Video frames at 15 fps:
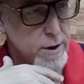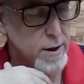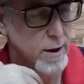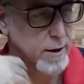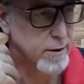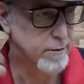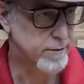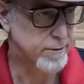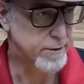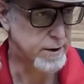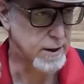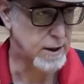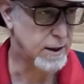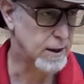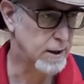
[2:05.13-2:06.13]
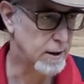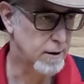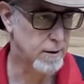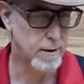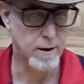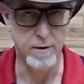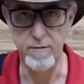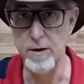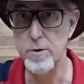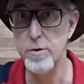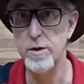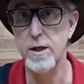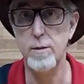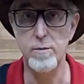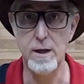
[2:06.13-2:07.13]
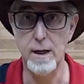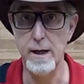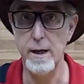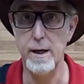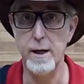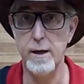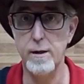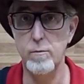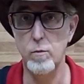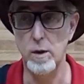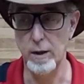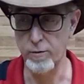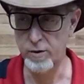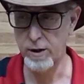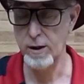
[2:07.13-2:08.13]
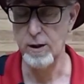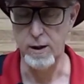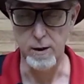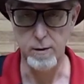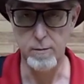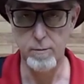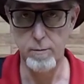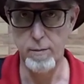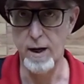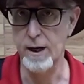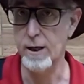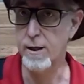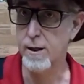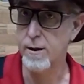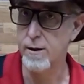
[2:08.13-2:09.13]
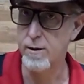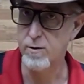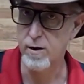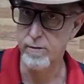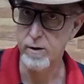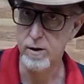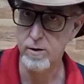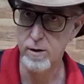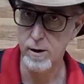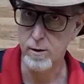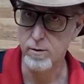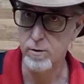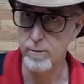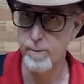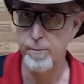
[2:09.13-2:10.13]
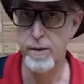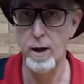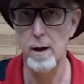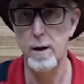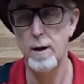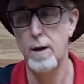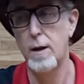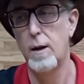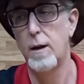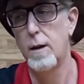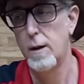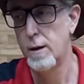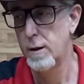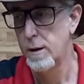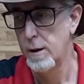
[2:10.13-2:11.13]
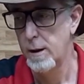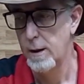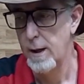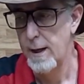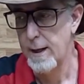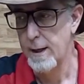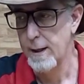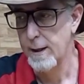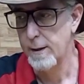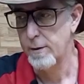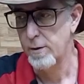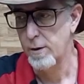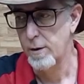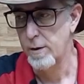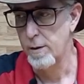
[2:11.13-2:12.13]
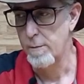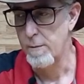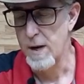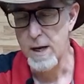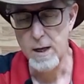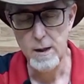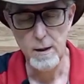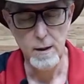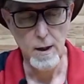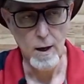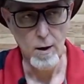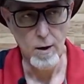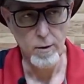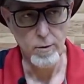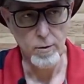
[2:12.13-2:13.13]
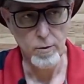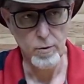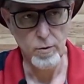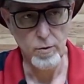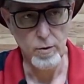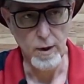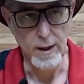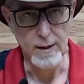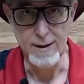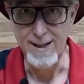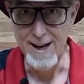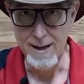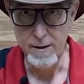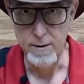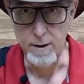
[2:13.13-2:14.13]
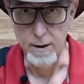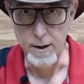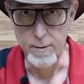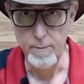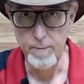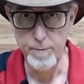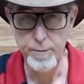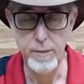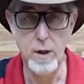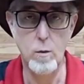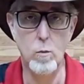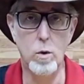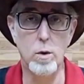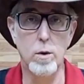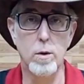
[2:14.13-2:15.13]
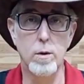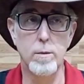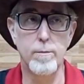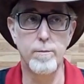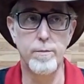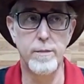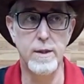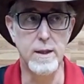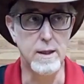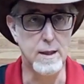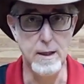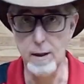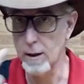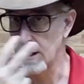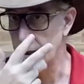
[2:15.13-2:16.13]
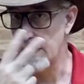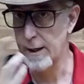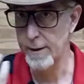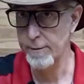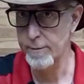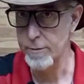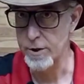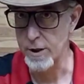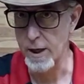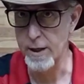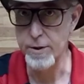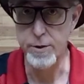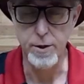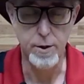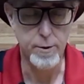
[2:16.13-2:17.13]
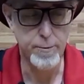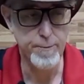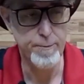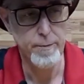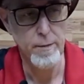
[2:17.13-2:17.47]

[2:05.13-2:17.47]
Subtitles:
of the Adventure Team that I had when I was a kid back in 1976. And the main characters at that time were the Eagle Eye G.I. Joe,